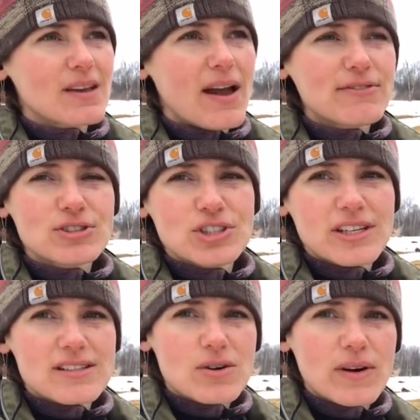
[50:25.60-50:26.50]
after she
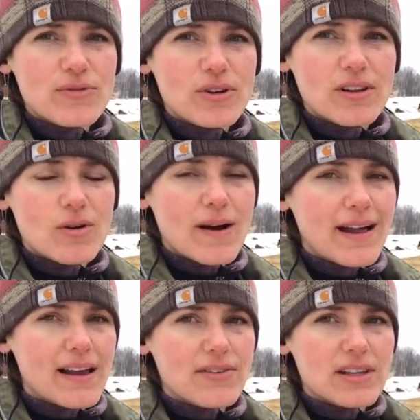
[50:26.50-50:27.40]
gets going for a little
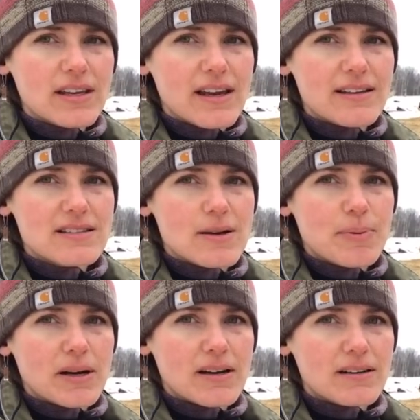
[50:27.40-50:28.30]
while, everything ends up
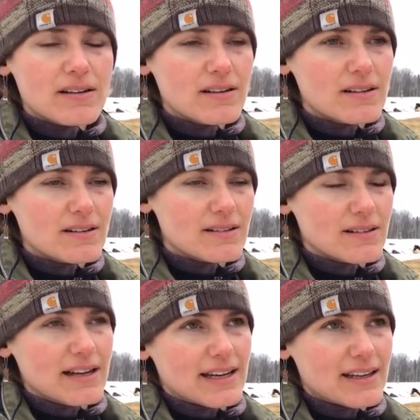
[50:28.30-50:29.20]
on her
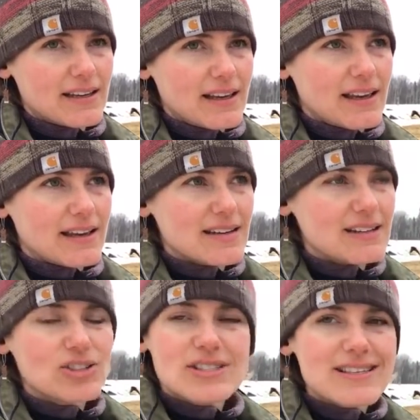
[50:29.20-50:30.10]
neck and
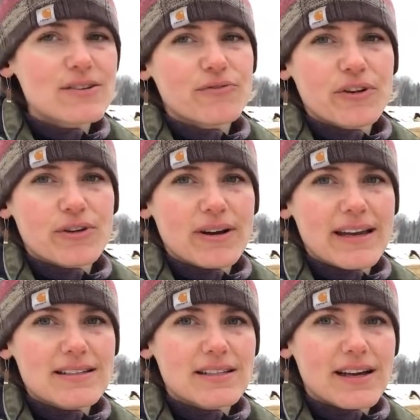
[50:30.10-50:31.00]
it just doesn't fit her
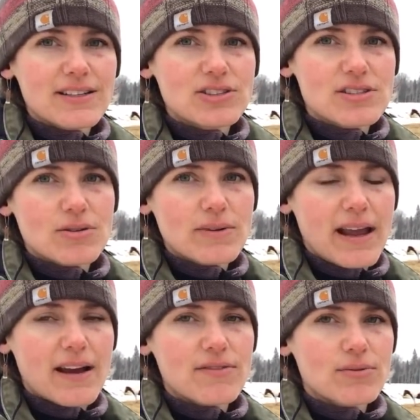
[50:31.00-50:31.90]
right. I just don't
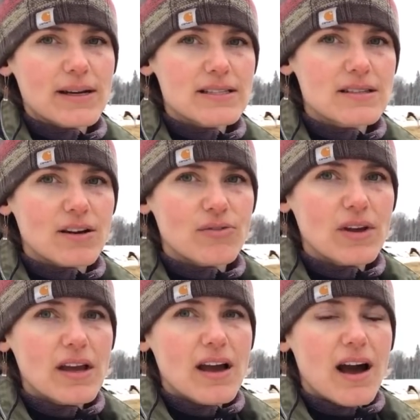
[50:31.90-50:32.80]
have the right stuff.
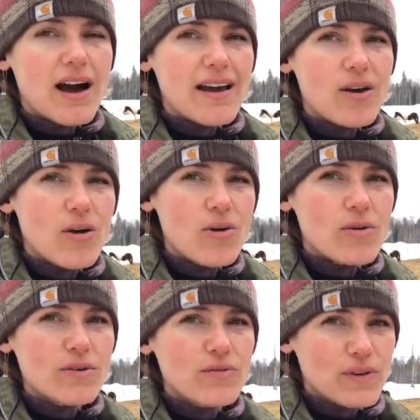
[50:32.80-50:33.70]
I
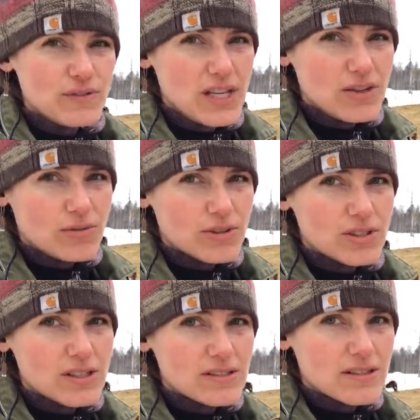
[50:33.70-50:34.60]
own 15
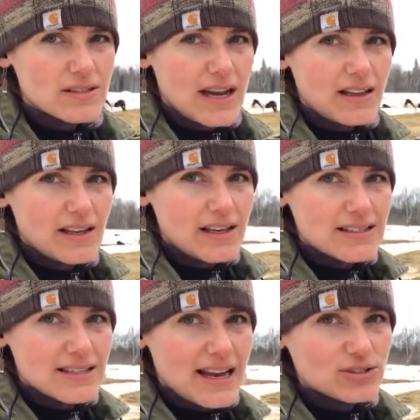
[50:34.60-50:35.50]
horses. Sally
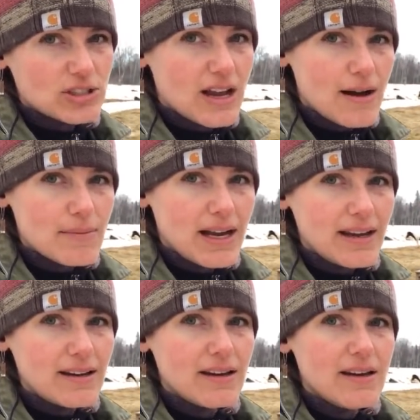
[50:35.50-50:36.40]
is actually not
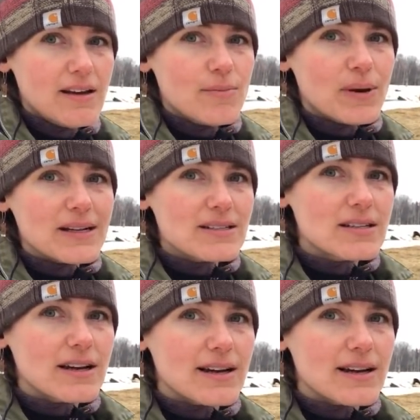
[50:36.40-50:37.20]
mine, but